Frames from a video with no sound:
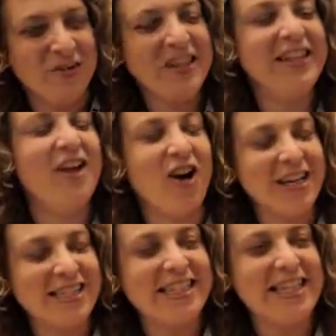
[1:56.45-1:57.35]
Really,
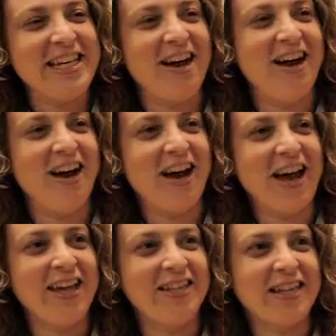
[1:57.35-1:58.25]
honestly,
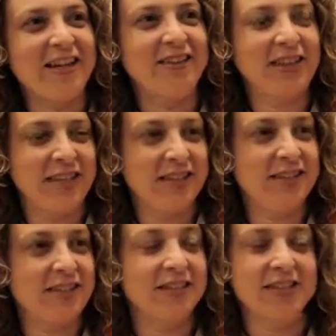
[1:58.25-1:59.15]
I tell
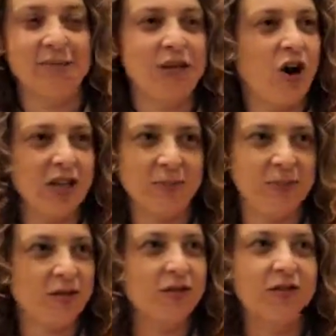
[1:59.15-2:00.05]
kids, because I'm in
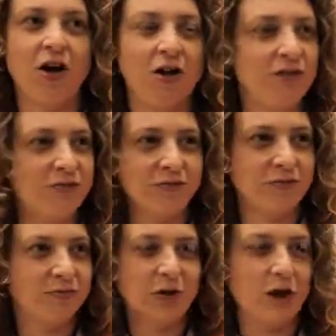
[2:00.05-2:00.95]
hospitals all
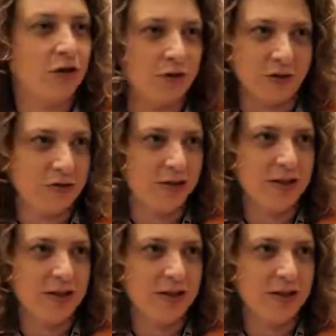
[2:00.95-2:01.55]
over,